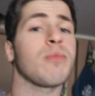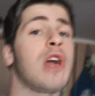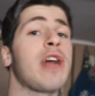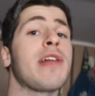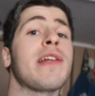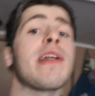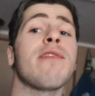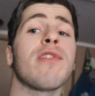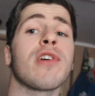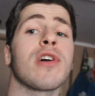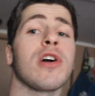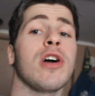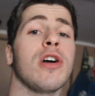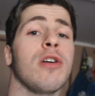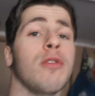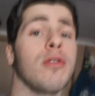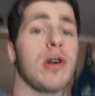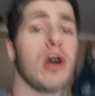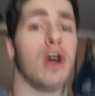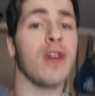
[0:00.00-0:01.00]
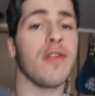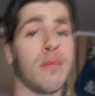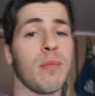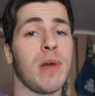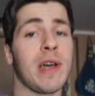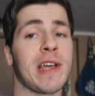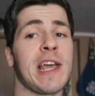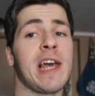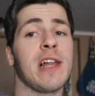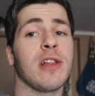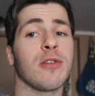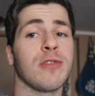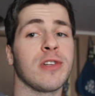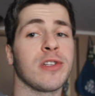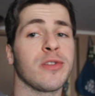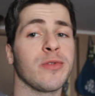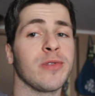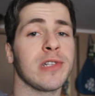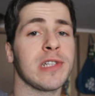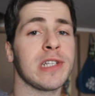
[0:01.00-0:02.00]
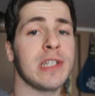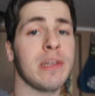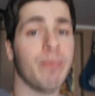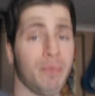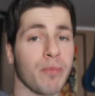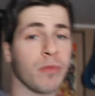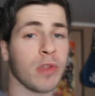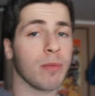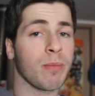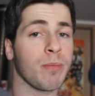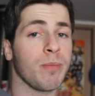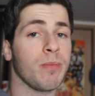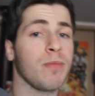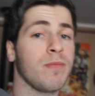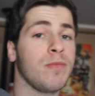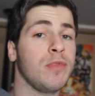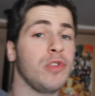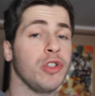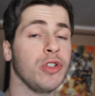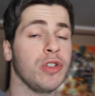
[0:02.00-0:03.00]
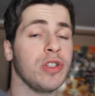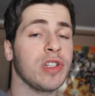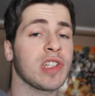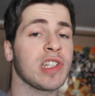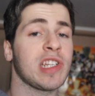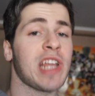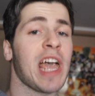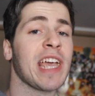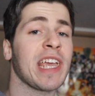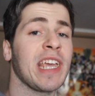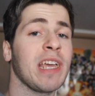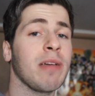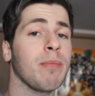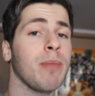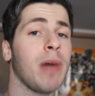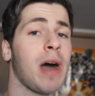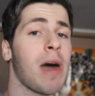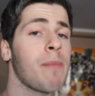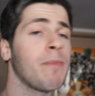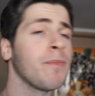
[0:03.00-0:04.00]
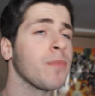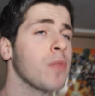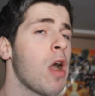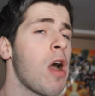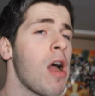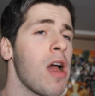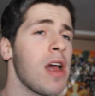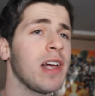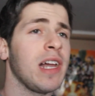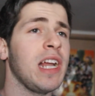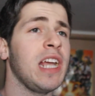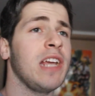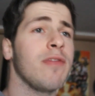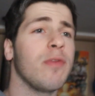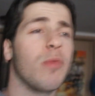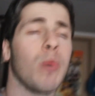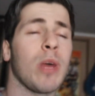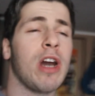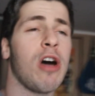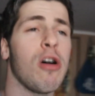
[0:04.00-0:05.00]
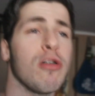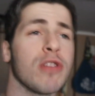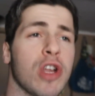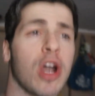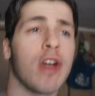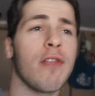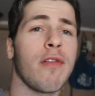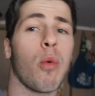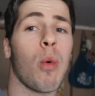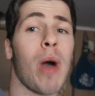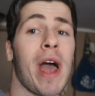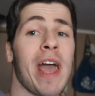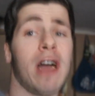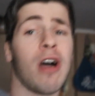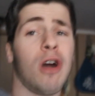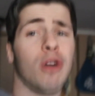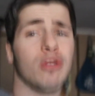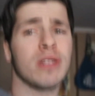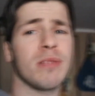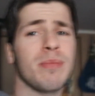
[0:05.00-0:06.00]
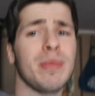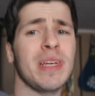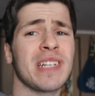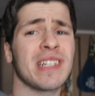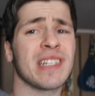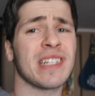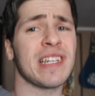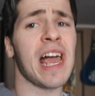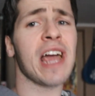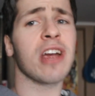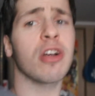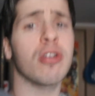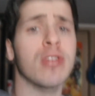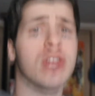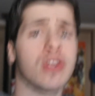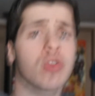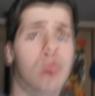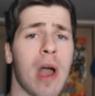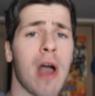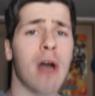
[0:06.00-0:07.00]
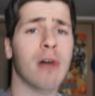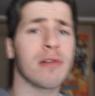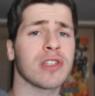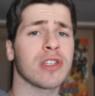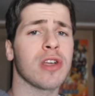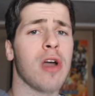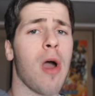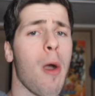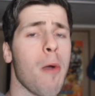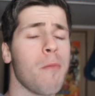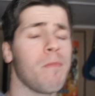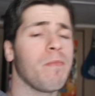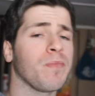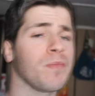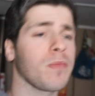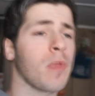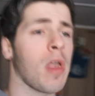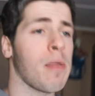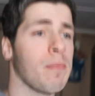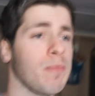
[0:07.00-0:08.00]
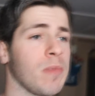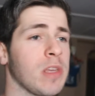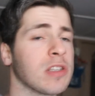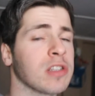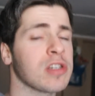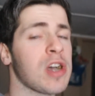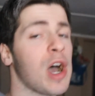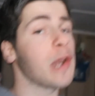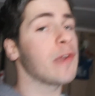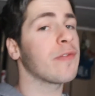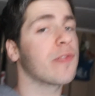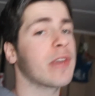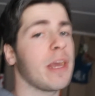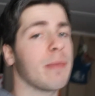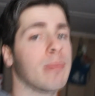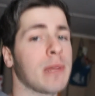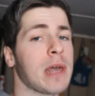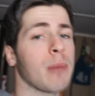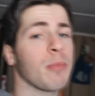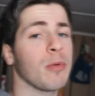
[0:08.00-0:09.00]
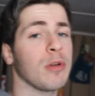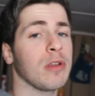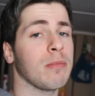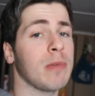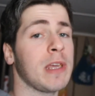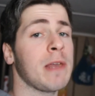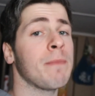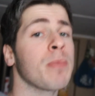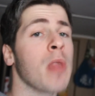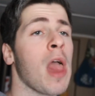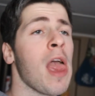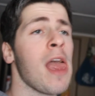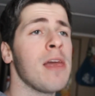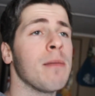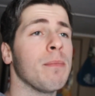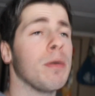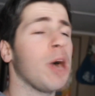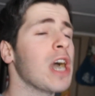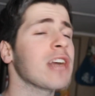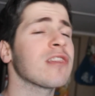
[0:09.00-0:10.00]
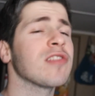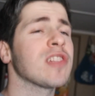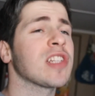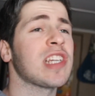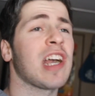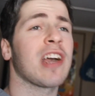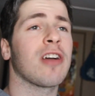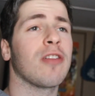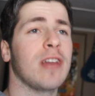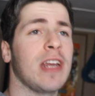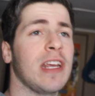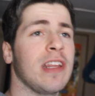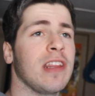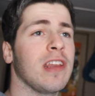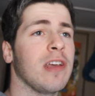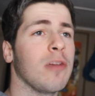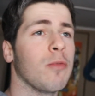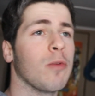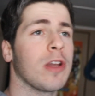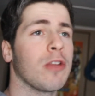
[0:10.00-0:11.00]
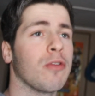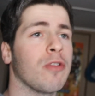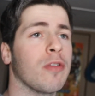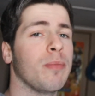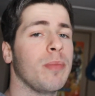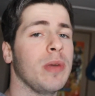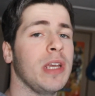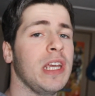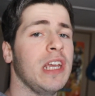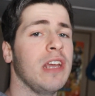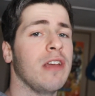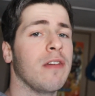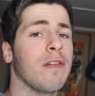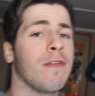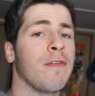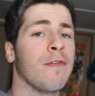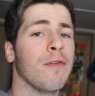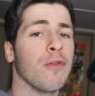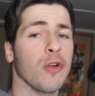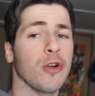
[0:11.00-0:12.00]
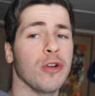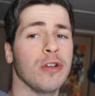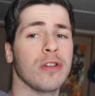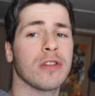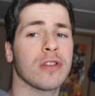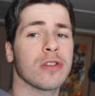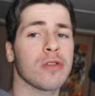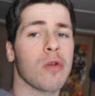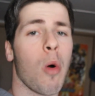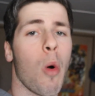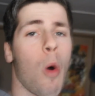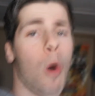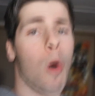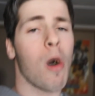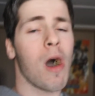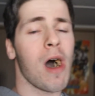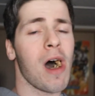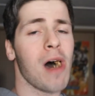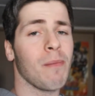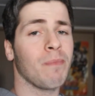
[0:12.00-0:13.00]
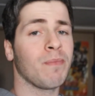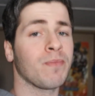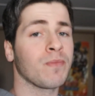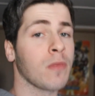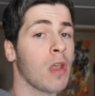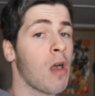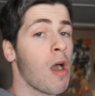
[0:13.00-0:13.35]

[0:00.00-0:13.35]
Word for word: I never go over my calories really due to snacking, but even when I was overweight, I was a big snacker as well. So it's kind of kept up with me. But I can snack on anything, whether it be fruit or um,